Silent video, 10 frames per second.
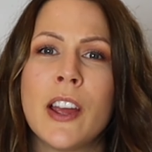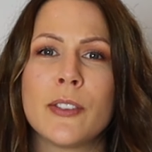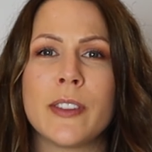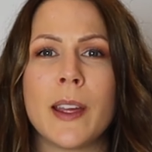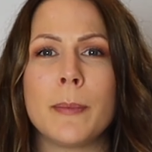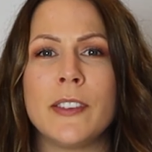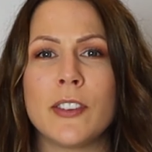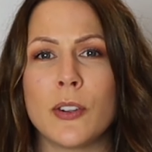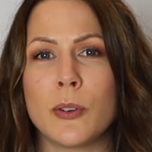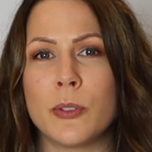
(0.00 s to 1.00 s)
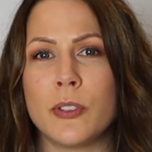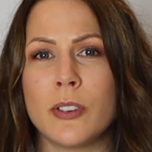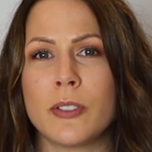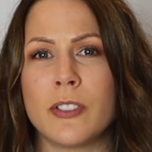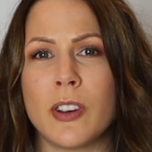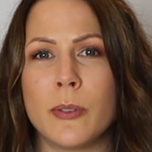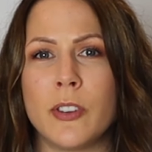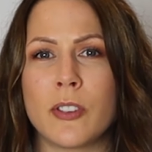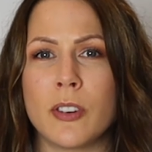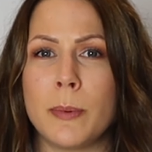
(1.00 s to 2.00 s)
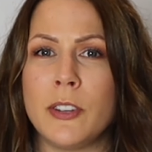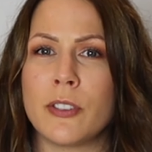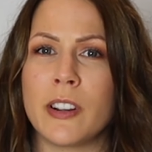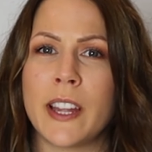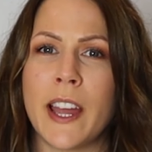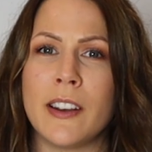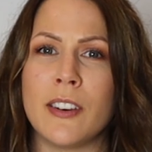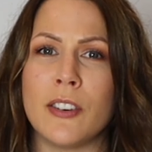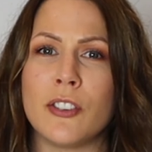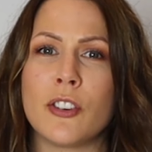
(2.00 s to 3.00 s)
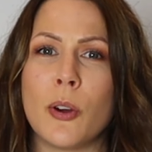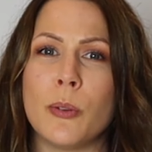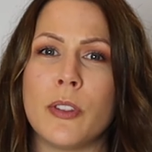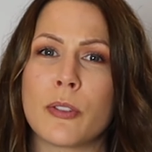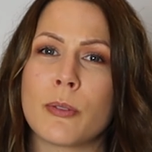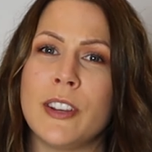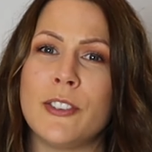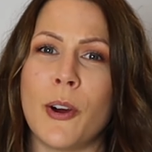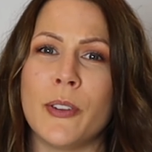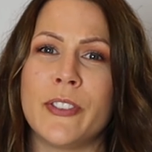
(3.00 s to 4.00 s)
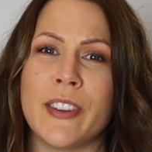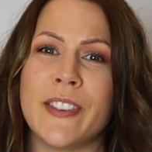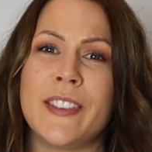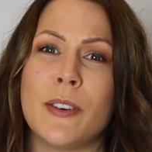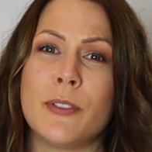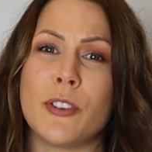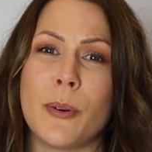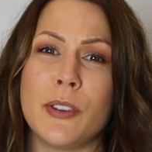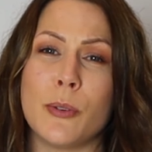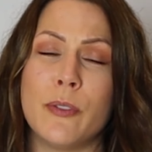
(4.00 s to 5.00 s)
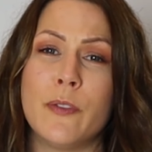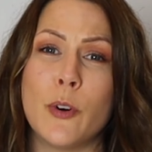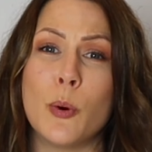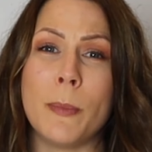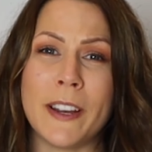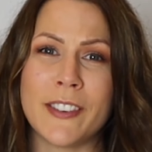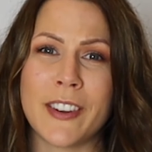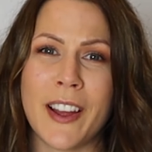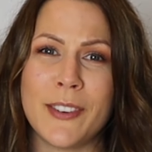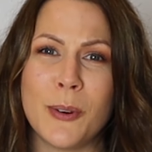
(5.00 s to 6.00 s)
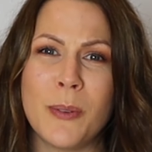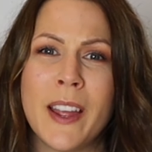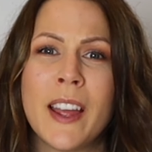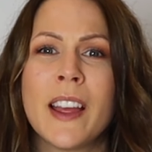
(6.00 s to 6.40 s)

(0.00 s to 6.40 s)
So that means in Google search results it's going to be truncated and show the 3 dots instead of showing your full meta title.